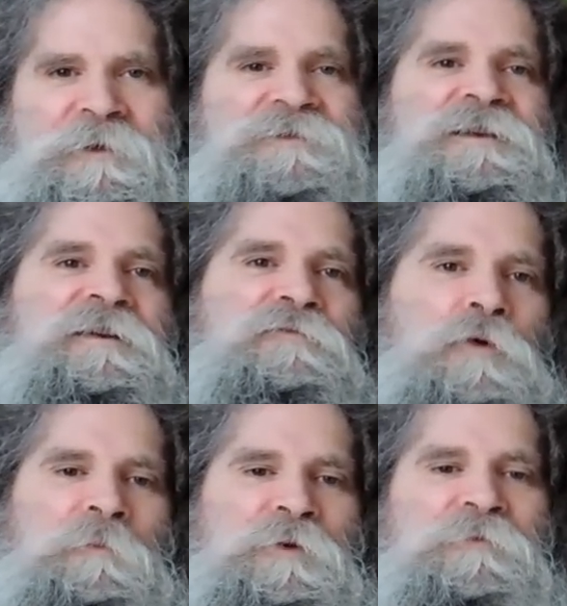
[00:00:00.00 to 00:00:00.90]
instead of
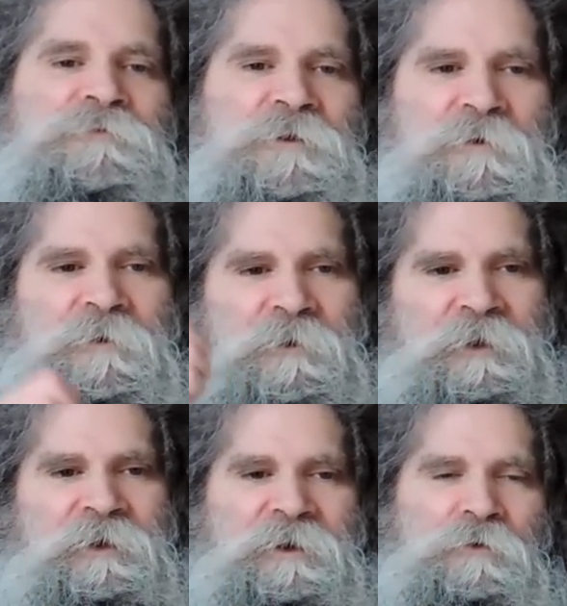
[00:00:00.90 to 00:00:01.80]
one post
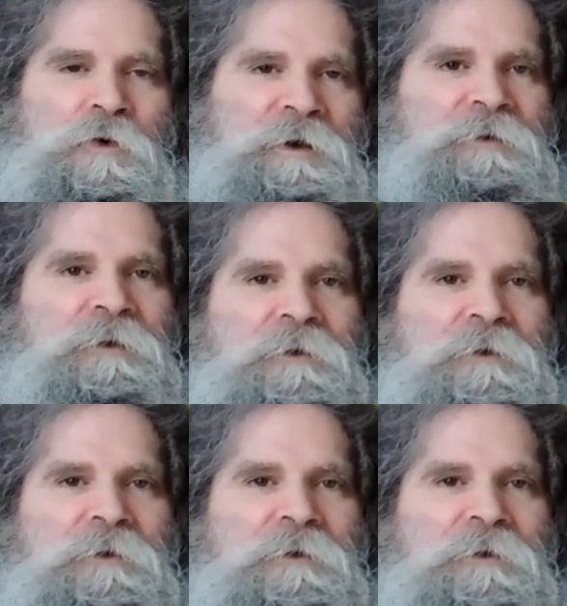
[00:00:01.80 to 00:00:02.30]
one